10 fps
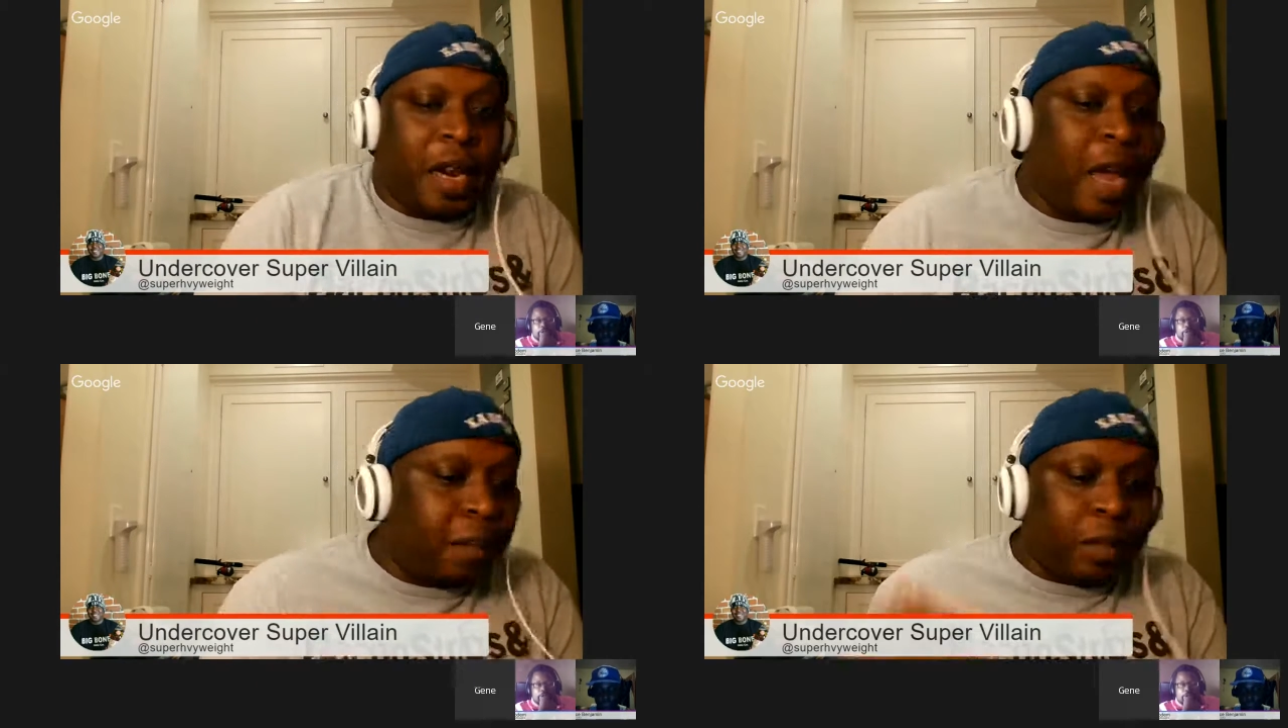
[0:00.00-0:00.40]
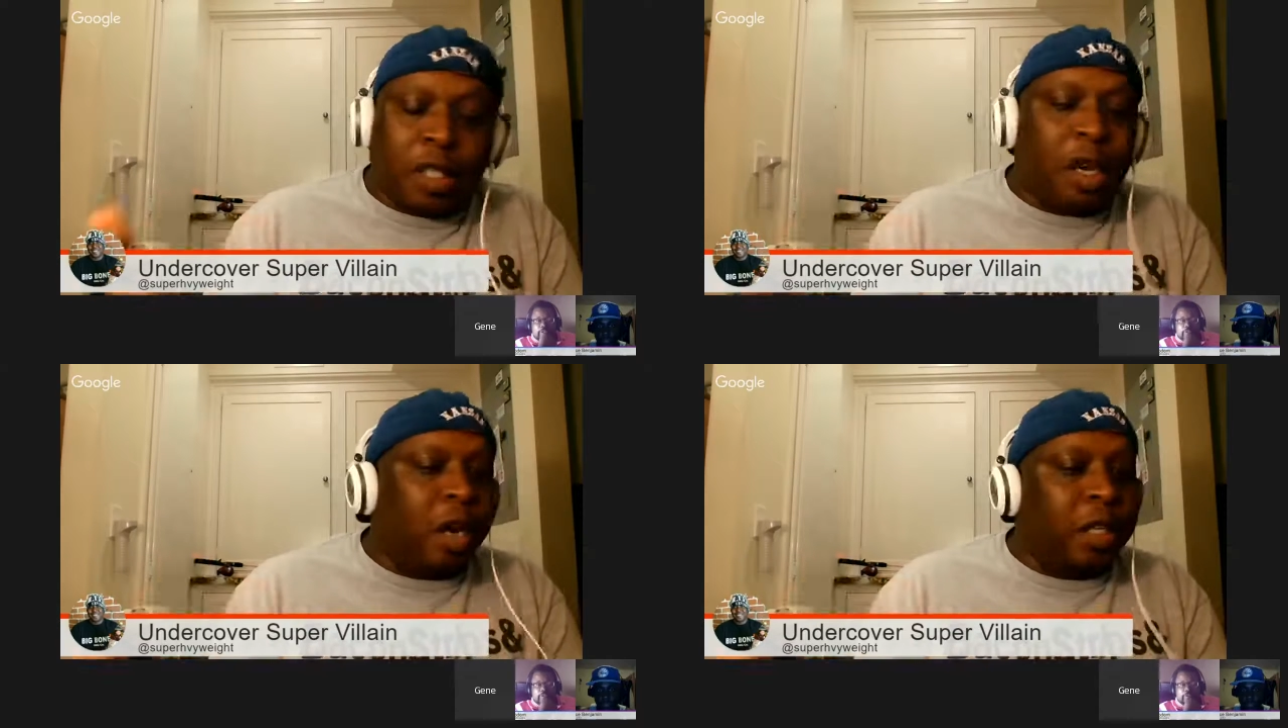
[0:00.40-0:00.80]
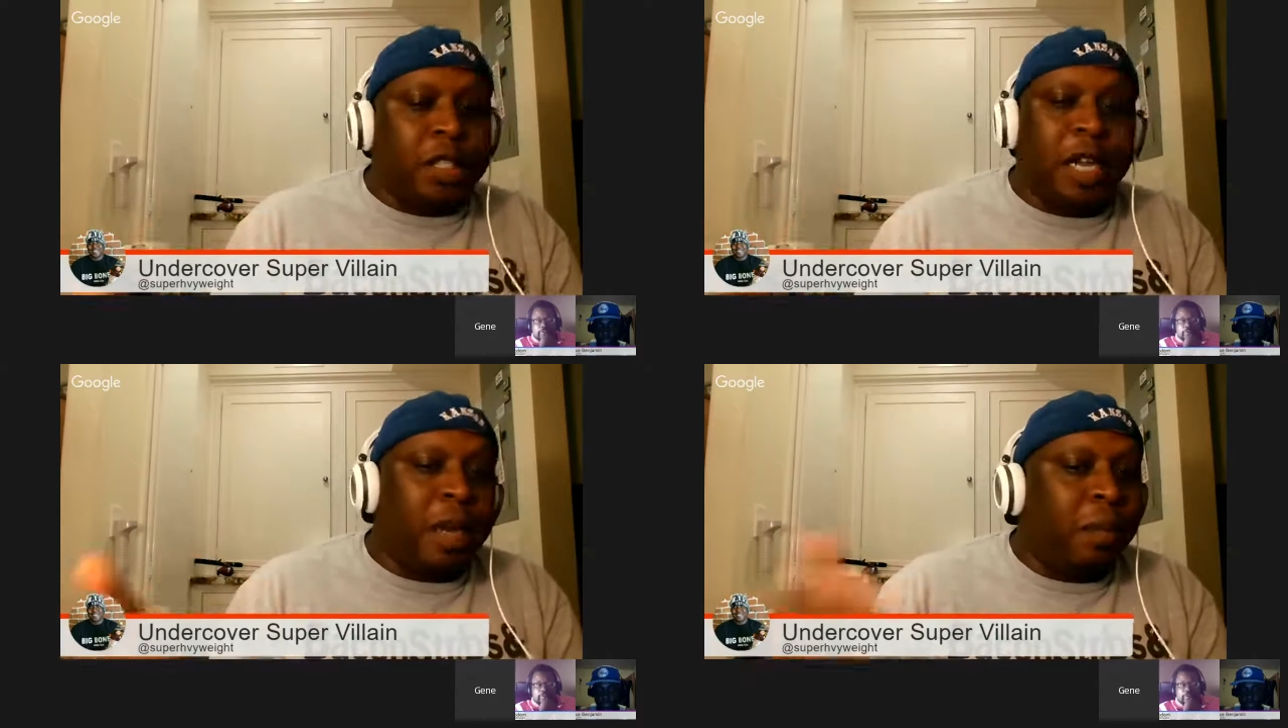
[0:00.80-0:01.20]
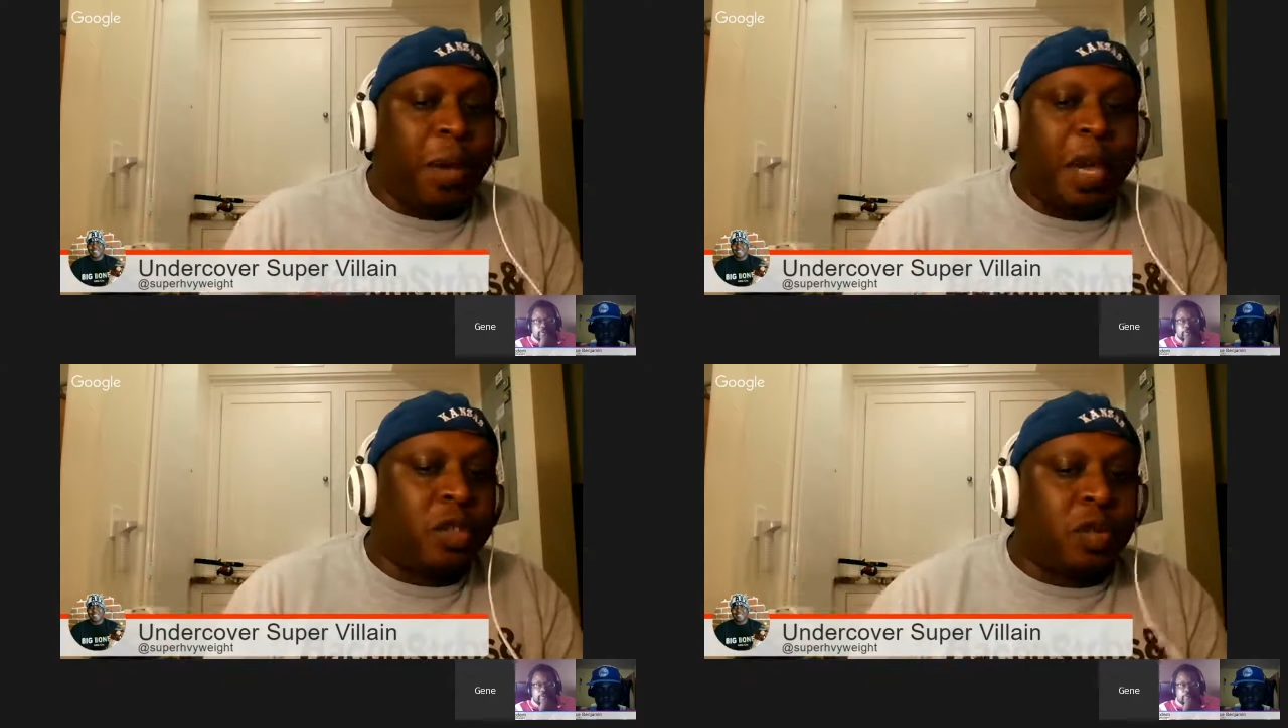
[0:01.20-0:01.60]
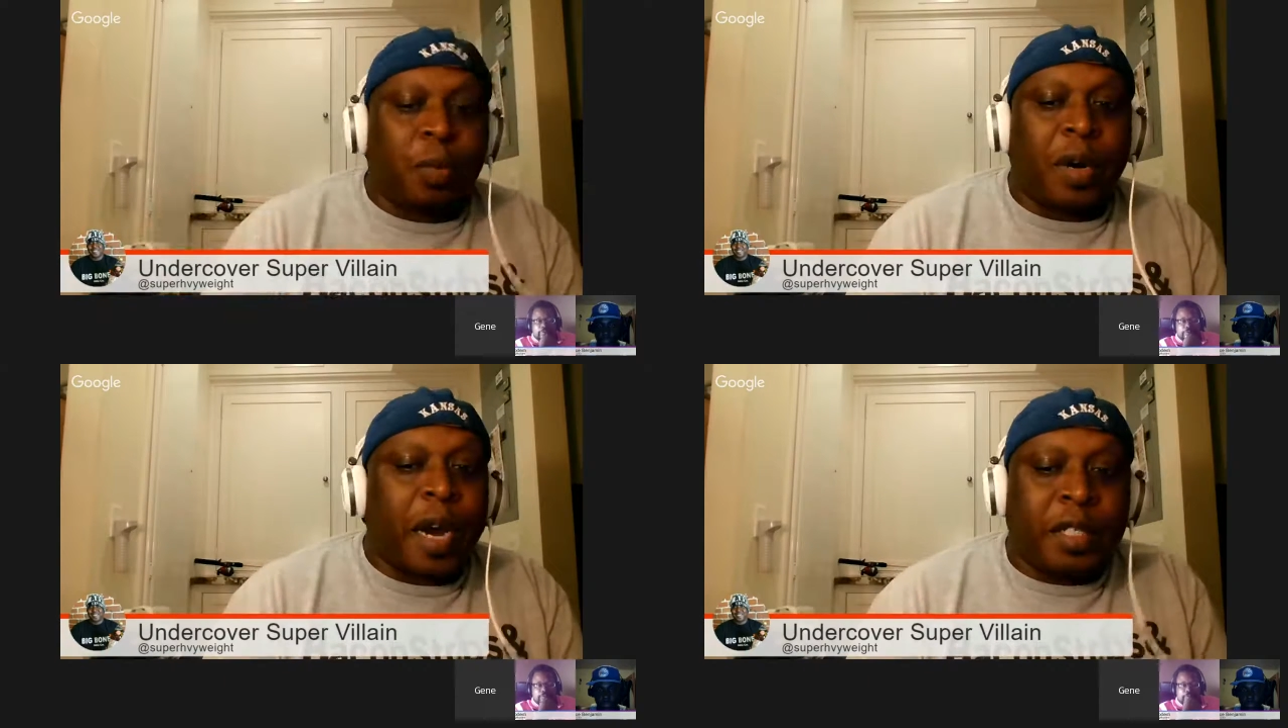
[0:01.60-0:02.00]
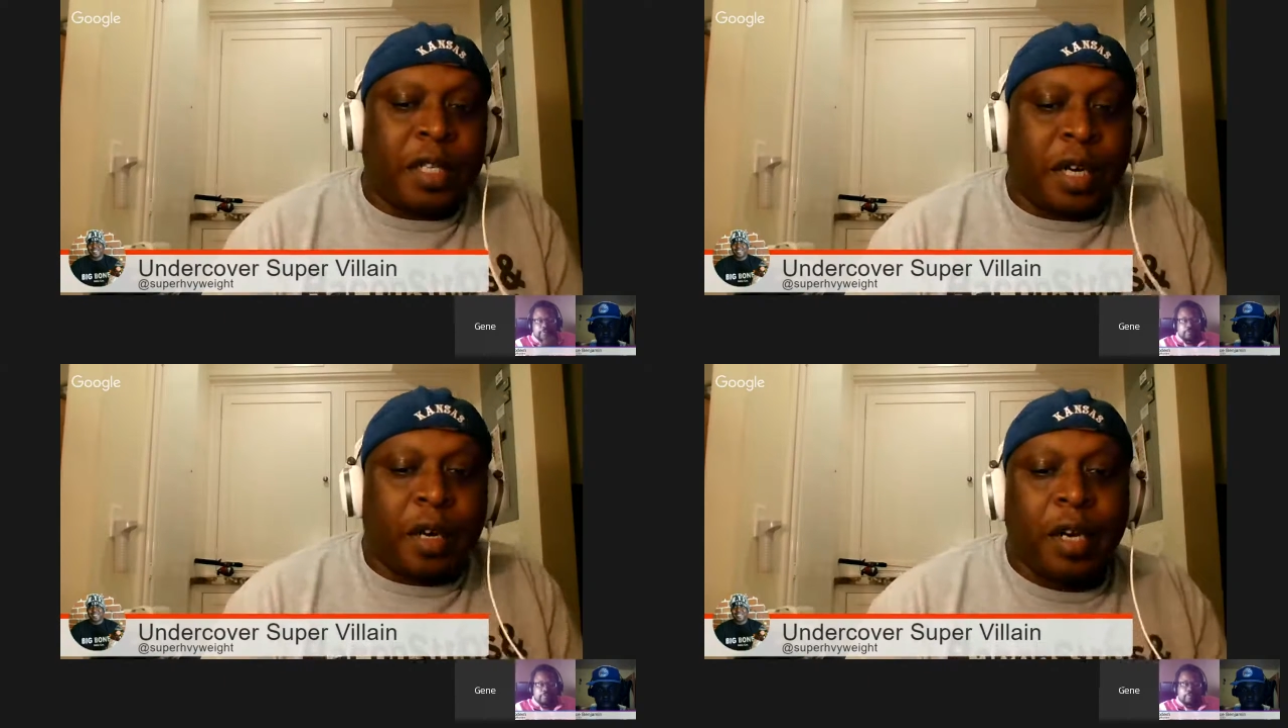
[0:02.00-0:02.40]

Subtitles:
I'm on the same page with Bryce here